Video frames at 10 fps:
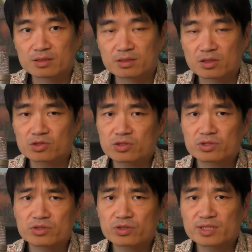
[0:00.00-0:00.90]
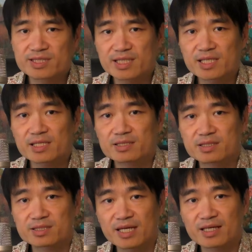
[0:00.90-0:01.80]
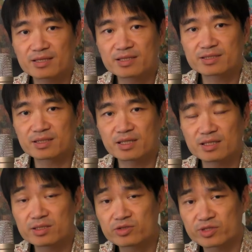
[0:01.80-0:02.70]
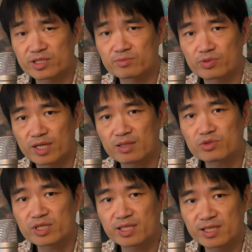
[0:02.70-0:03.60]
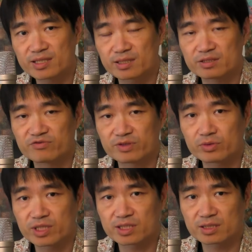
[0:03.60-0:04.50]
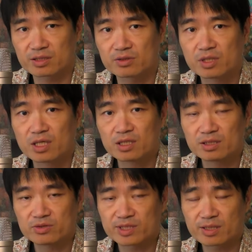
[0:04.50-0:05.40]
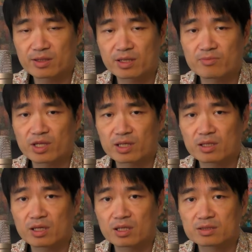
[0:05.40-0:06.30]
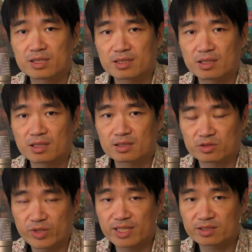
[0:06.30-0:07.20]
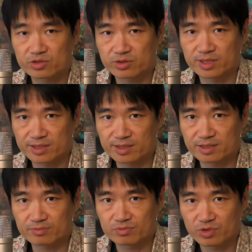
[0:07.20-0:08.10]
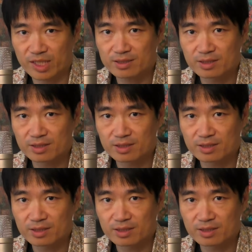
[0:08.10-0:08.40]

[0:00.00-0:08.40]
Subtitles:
Also, New York City just had this interesting primary election a few weeks ago using something called the ranked choice system, right?